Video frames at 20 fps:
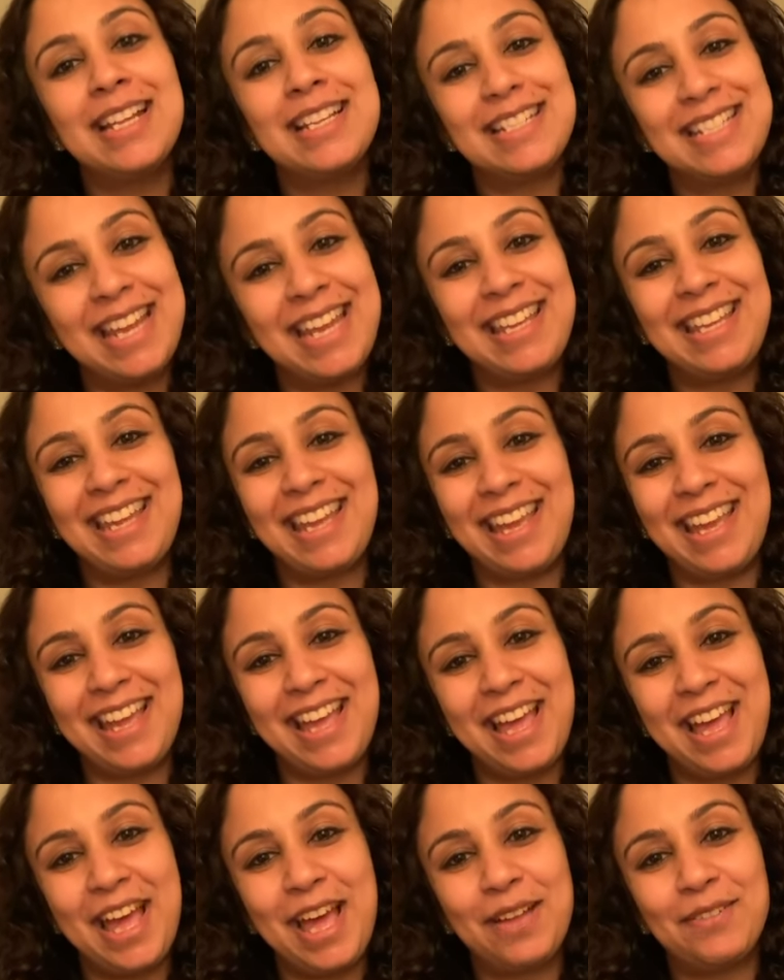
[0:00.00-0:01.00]
Take care.
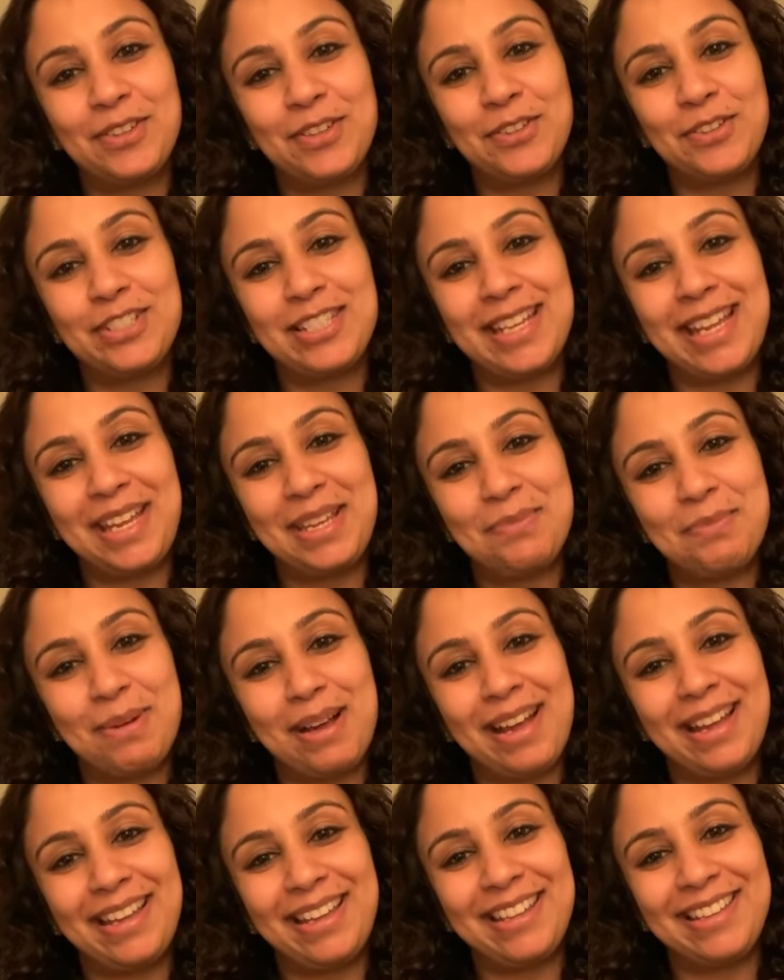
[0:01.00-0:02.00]
Have a good day.
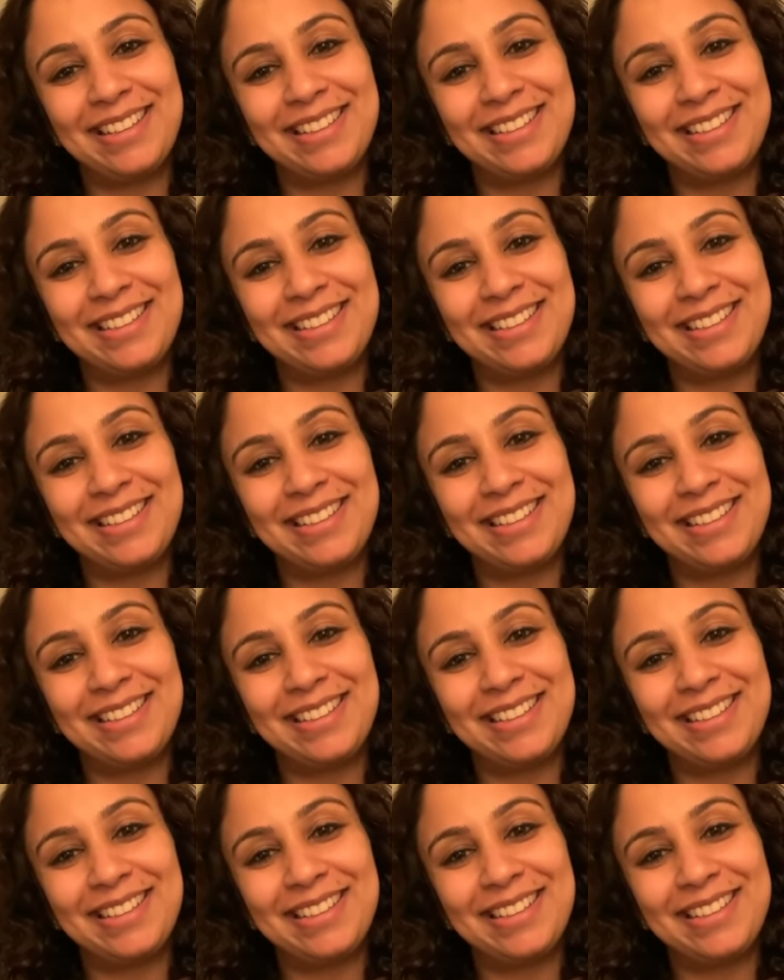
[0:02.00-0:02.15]
Bye.